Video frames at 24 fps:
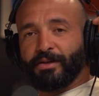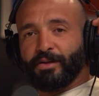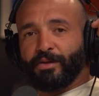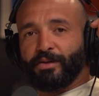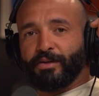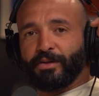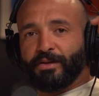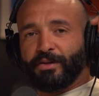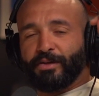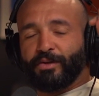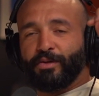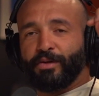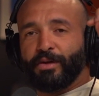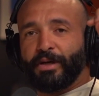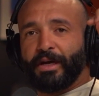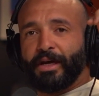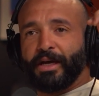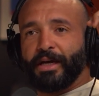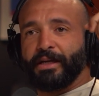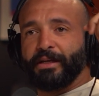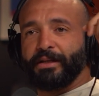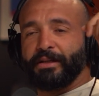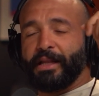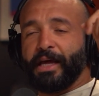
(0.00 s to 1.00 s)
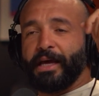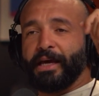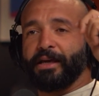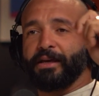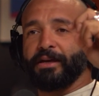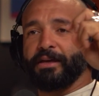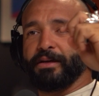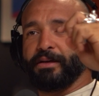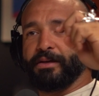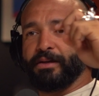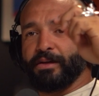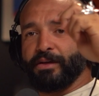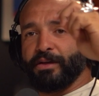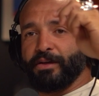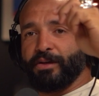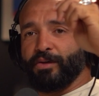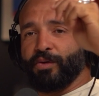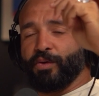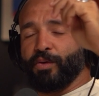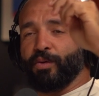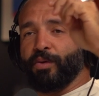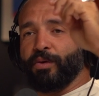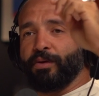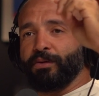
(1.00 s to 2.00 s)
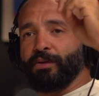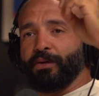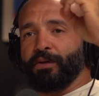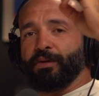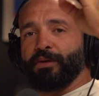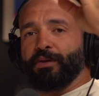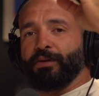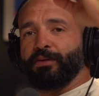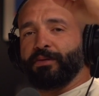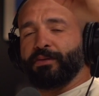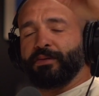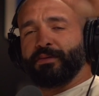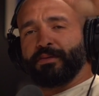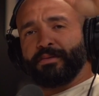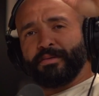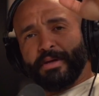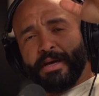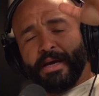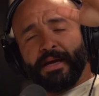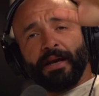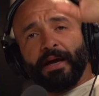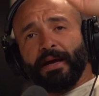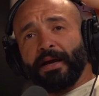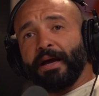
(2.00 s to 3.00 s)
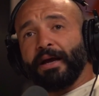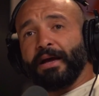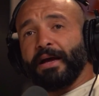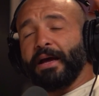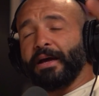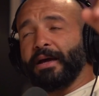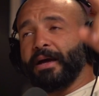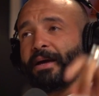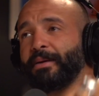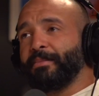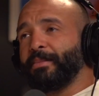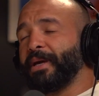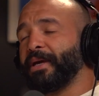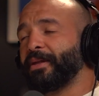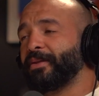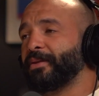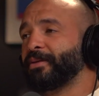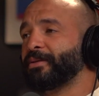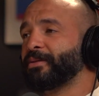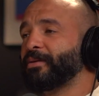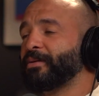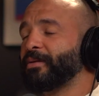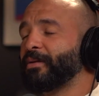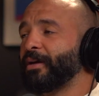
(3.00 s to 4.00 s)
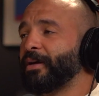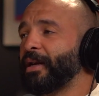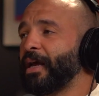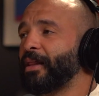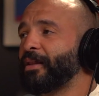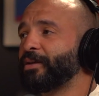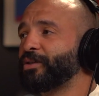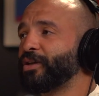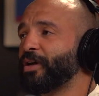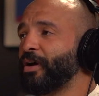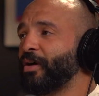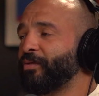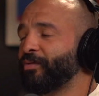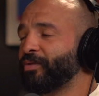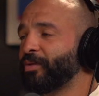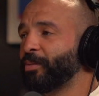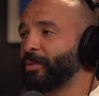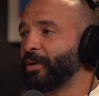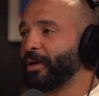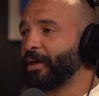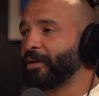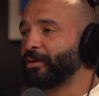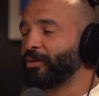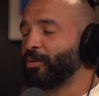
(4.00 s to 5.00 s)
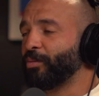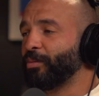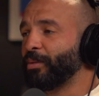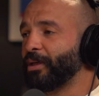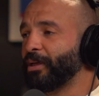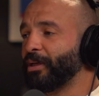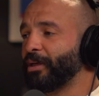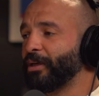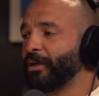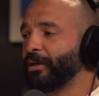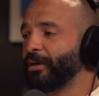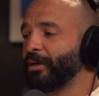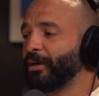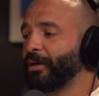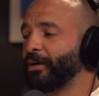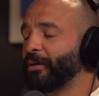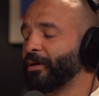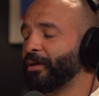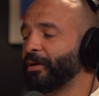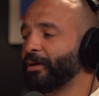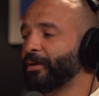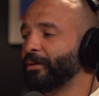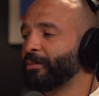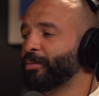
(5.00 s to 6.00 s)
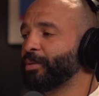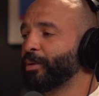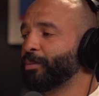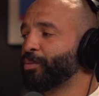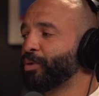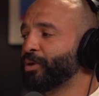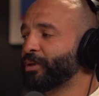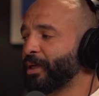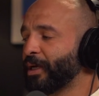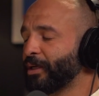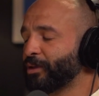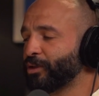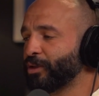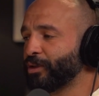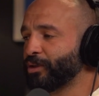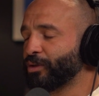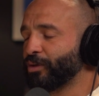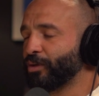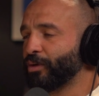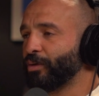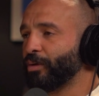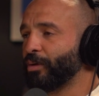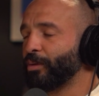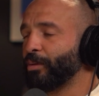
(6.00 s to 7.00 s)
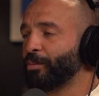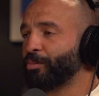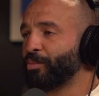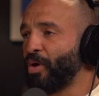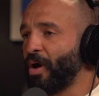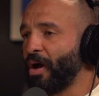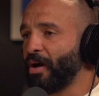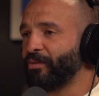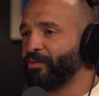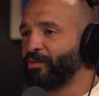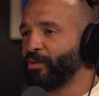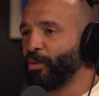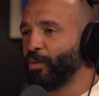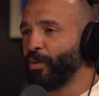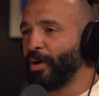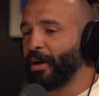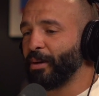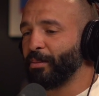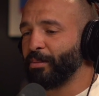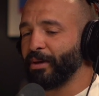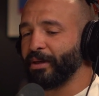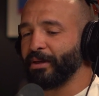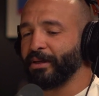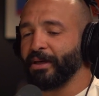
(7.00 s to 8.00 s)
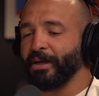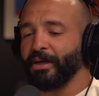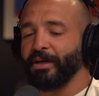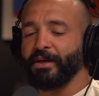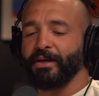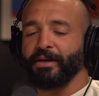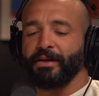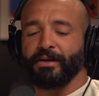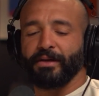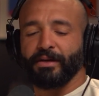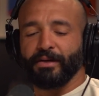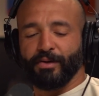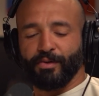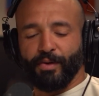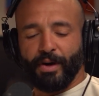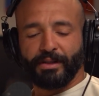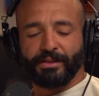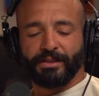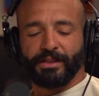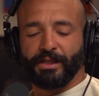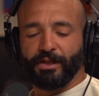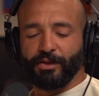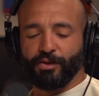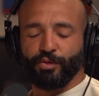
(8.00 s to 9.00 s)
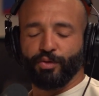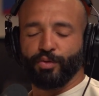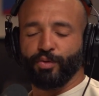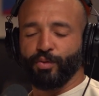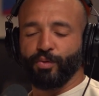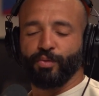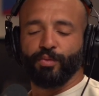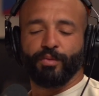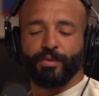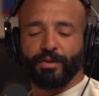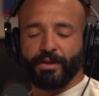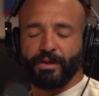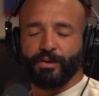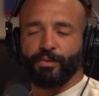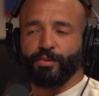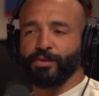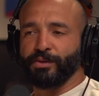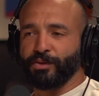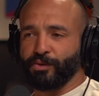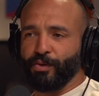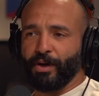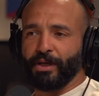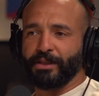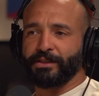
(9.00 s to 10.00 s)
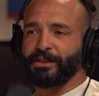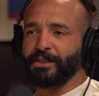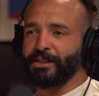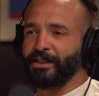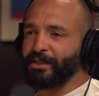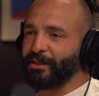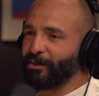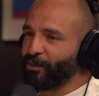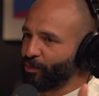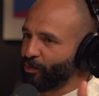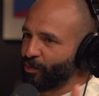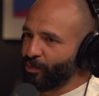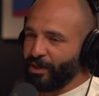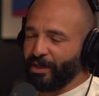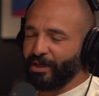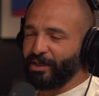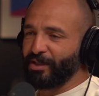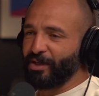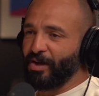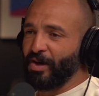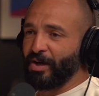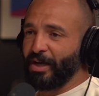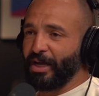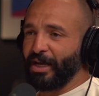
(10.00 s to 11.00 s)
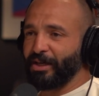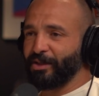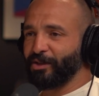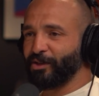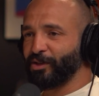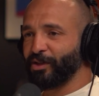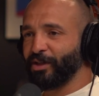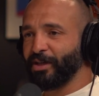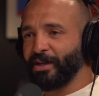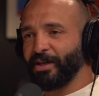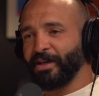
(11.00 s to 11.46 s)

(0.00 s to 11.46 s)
you know. And I make this analogy comfortably. I don't mean it in a pretentious or a prideful way, but Gretzky knew he was Gretzky at a young age.